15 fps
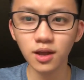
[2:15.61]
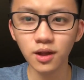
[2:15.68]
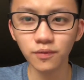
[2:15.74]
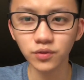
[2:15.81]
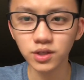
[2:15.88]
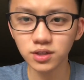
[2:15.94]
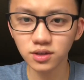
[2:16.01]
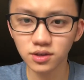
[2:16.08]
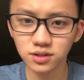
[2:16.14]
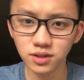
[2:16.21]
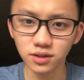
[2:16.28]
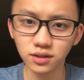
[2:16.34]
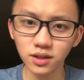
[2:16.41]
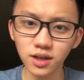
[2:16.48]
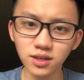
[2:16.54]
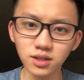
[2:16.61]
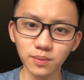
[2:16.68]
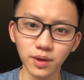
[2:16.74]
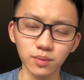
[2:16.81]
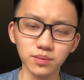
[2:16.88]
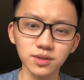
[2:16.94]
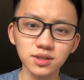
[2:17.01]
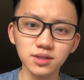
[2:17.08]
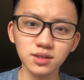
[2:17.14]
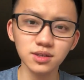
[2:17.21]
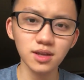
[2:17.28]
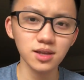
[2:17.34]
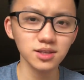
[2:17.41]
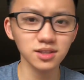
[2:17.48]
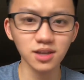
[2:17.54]
discussing things about business,
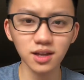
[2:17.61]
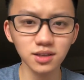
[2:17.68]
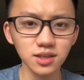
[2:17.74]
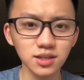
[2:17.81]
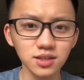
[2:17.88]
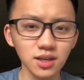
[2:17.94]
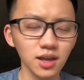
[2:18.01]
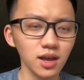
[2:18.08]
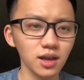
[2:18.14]
studies,